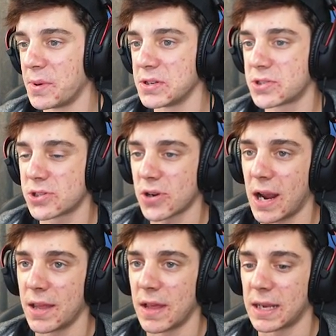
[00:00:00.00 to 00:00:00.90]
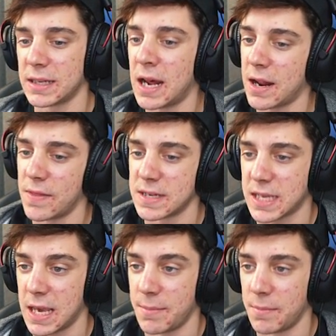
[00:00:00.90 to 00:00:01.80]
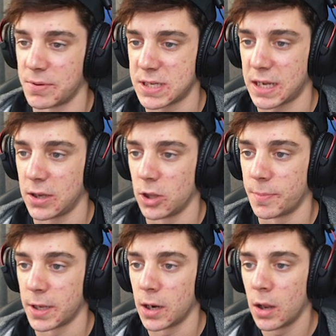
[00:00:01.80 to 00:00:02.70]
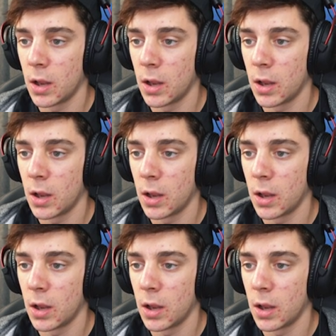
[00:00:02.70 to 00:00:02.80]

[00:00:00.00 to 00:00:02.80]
we used to try and, like, not on this game in particular, but...